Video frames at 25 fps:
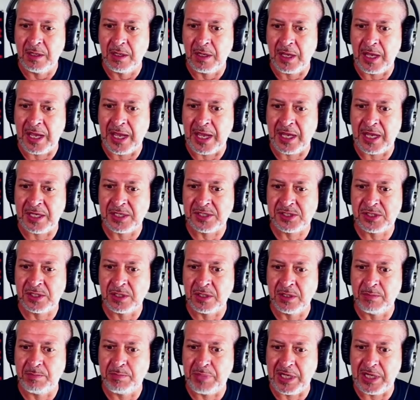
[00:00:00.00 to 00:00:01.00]
as
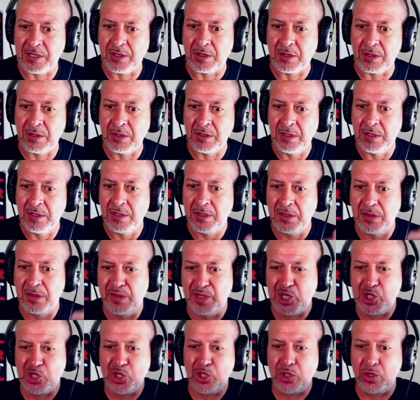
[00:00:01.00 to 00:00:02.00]
Peter
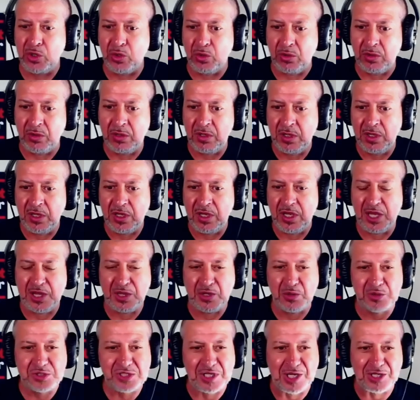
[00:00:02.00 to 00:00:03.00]
than you. And
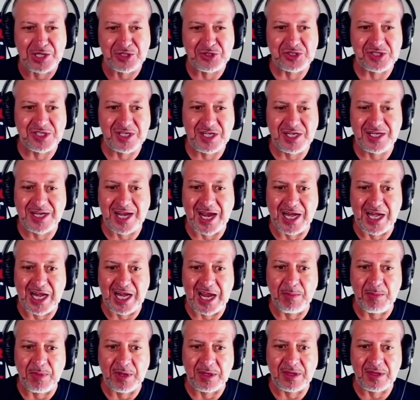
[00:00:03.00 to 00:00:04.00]
there was an interesting
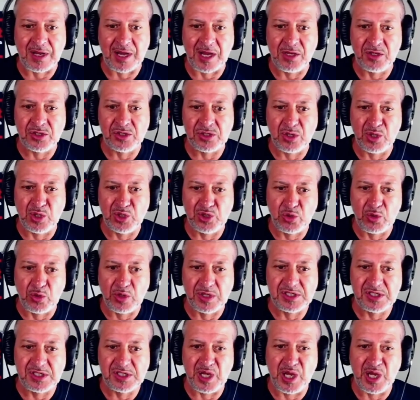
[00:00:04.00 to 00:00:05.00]
dynamic that I used to enjoy
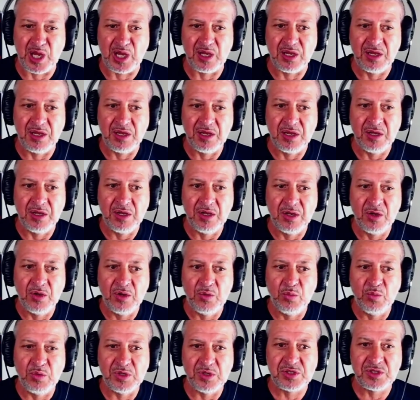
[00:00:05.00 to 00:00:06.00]
seeing,
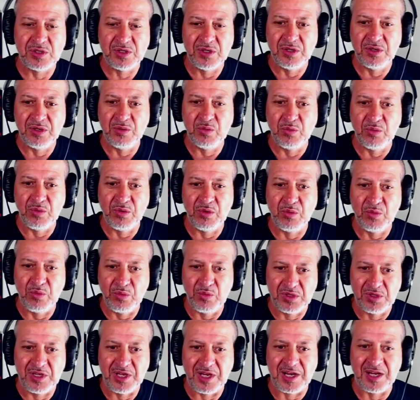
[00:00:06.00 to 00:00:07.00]
which
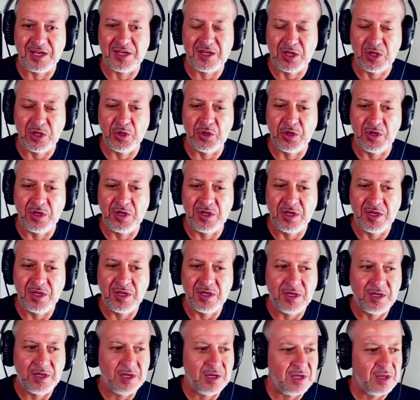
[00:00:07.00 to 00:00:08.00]
did include
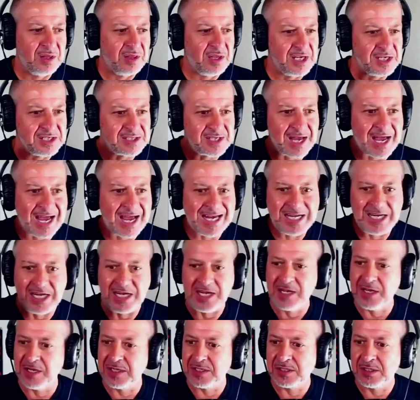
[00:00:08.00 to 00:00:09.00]
these
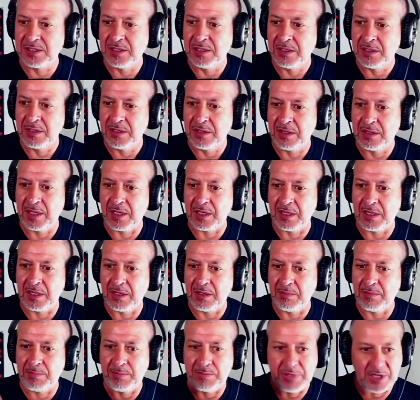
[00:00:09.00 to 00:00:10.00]
ideas that
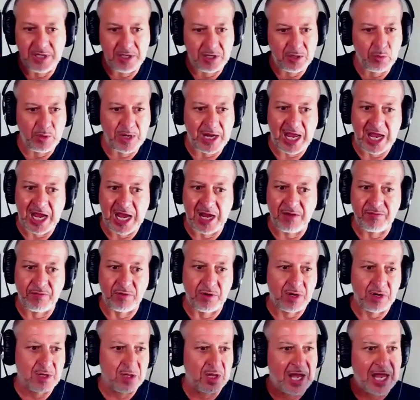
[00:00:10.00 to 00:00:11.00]
Peter would have,
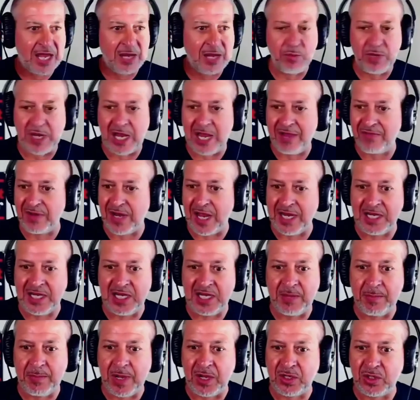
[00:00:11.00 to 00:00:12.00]
or a client would have an
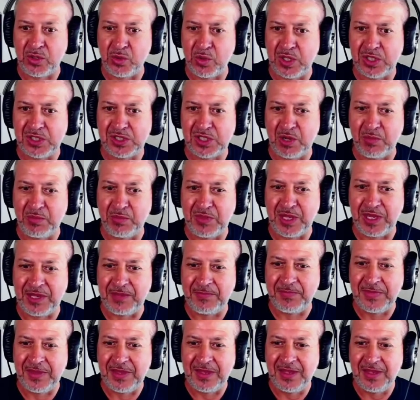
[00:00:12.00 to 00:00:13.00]
idea about doing something.
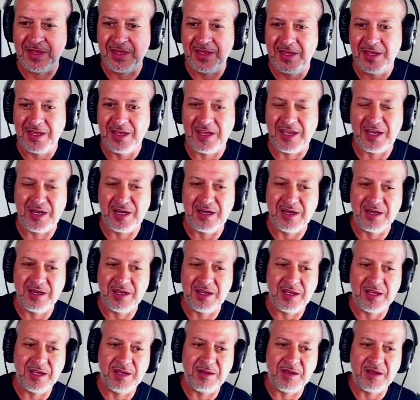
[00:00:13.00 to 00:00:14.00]
And
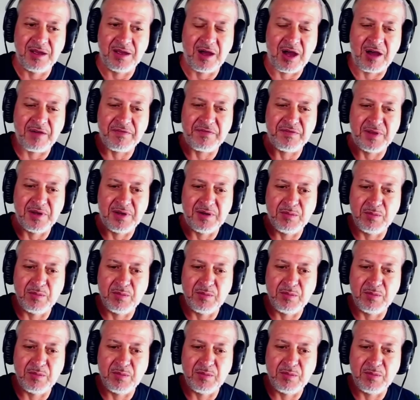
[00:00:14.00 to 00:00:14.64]
often